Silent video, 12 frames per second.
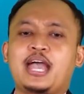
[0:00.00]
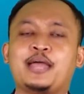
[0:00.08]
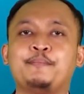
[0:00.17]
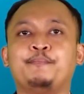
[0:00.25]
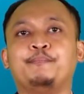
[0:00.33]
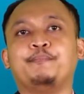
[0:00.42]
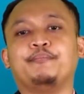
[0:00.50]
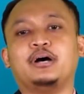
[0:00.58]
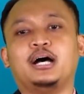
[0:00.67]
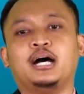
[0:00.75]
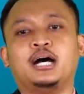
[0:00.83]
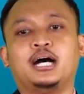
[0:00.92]
And
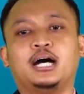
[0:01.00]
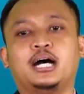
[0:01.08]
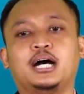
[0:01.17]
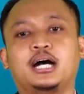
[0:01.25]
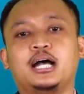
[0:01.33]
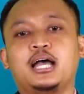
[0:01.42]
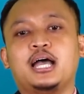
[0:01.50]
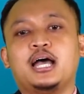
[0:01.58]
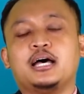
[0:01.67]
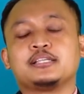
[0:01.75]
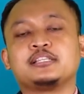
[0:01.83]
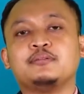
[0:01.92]

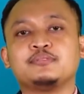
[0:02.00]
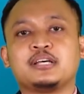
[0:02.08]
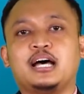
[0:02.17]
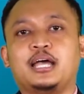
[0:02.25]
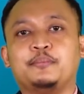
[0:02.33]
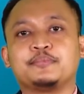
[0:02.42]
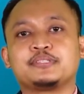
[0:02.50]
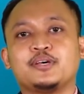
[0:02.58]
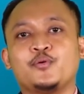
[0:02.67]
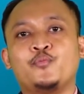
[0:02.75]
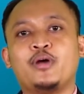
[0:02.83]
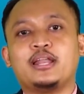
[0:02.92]
sometimes
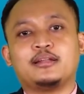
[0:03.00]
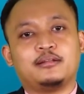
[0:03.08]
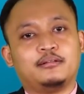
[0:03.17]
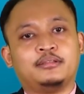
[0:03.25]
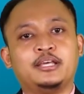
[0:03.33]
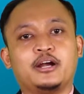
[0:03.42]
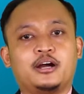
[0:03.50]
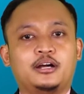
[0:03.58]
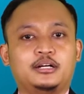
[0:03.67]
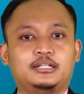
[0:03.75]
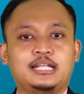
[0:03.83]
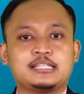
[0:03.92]
when there
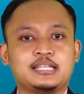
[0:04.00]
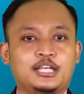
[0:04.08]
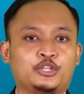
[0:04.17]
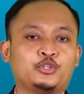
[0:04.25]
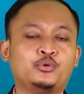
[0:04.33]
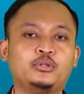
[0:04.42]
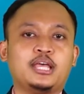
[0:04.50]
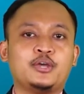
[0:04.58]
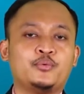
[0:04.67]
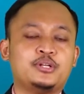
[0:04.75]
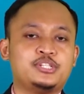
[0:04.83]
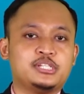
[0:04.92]
are, let's say, two
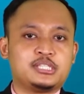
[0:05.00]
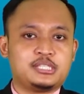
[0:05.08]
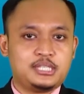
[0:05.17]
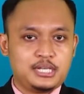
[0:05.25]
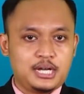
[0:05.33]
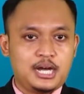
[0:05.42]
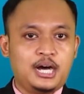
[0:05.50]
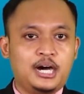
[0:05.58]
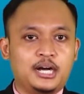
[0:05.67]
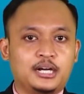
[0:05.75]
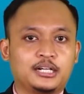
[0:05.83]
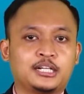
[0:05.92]
languages
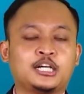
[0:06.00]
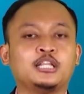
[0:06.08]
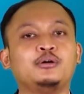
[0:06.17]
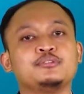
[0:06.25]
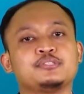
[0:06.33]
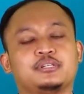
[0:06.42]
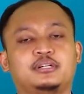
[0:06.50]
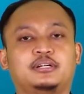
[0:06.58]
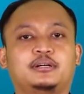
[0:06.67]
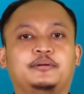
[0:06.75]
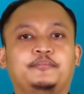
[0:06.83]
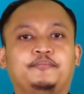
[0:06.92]
are closer
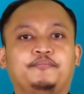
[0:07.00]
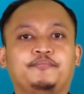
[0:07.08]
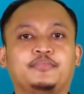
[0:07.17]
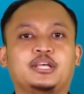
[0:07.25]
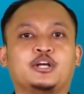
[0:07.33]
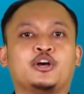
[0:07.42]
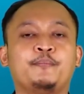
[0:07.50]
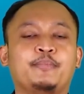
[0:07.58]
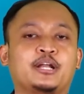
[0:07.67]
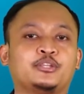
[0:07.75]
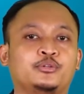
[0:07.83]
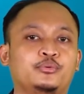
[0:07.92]

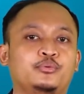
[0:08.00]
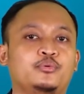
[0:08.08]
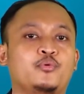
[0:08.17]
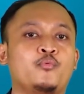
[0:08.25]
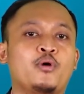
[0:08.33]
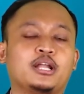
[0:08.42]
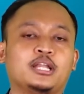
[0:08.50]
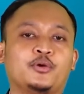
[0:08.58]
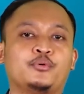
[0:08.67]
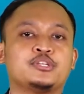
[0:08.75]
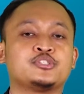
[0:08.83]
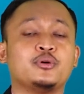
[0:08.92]
compared to one
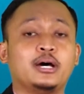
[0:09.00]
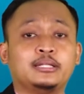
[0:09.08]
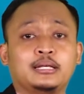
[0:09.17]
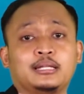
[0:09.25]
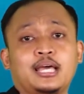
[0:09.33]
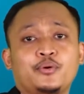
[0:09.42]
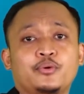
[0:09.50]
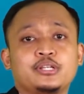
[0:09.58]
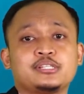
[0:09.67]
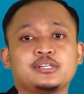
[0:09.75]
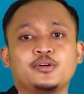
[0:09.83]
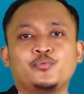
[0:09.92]
language to other
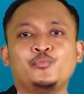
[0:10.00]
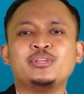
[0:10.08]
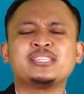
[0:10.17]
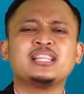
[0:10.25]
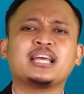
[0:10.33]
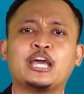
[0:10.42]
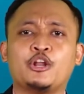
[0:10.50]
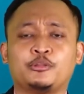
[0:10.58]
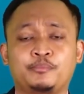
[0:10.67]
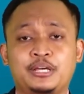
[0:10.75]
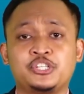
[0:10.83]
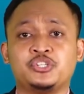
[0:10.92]
language, we still
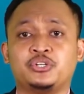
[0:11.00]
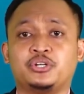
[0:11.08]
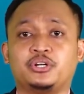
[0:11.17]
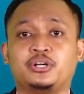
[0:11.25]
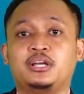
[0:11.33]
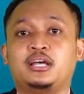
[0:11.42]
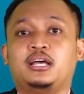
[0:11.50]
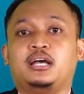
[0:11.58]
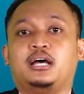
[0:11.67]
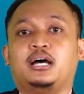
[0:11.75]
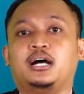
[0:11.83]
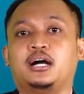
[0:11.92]
cannot measure
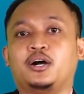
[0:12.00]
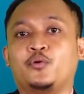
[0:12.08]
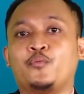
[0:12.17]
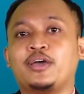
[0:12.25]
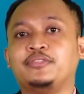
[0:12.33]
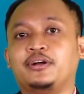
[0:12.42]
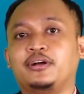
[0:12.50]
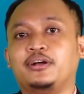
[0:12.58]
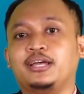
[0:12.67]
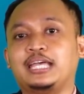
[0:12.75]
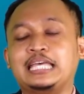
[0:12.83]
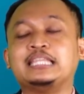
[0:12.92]

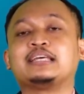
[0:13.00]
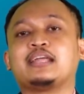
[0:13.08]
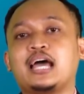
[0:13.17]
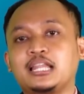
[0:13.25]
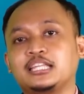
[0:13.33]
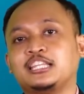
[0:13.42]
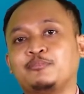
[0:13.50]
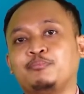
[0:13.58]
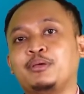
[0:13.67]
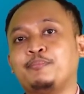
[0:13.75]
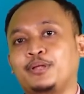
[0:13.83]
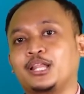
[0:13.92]
whether in reality
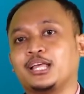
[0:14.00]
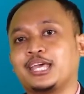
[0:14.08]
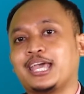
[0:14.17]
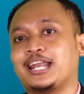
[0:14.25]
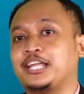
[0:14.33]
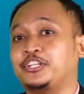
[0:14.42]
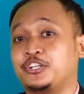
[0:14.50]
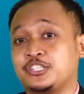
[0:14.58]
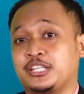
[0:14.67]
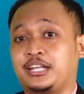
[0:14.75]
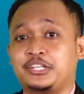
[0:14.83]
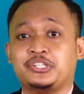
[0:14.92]
people can
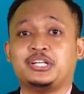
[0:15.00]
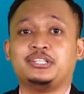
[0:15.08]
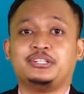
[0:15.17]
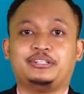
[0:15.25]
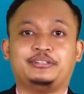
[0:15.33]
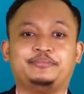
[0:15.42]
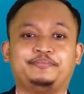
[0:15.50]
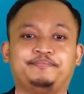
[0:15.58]
understand each other.